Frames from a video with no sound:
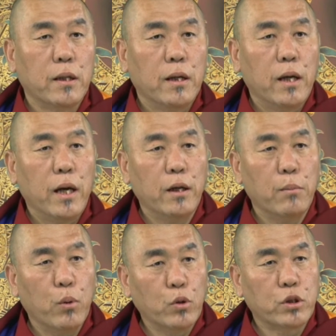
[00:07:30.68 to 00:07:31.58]
and the
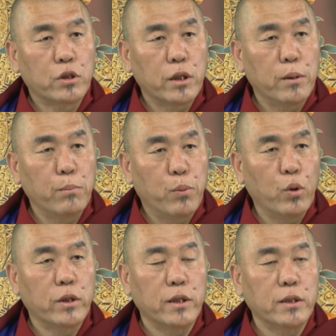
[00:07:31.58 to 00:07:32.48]
most
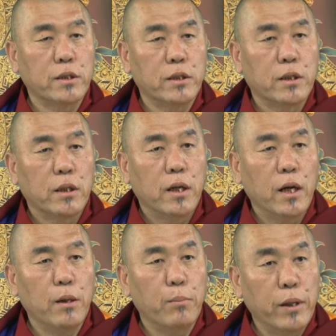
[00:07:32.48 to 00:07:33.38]
important
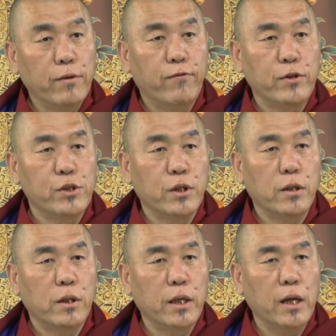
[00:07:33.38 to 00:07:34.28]
and beneficial
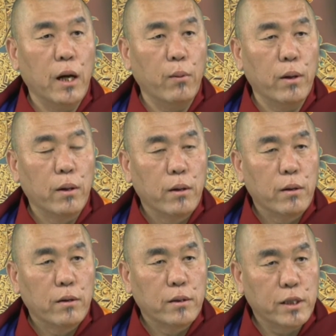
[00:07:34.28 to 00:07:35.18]
in our
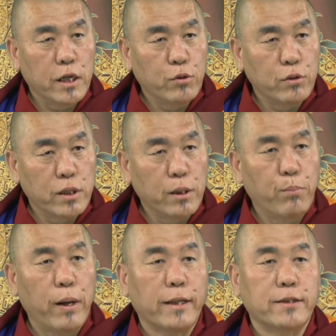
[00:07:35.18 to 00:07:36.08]
day-to-day
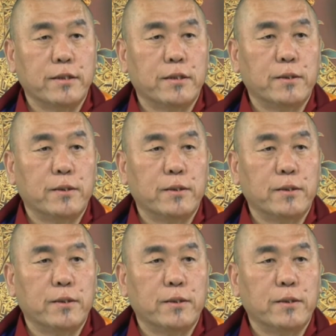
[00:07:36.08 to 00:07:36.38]
practice.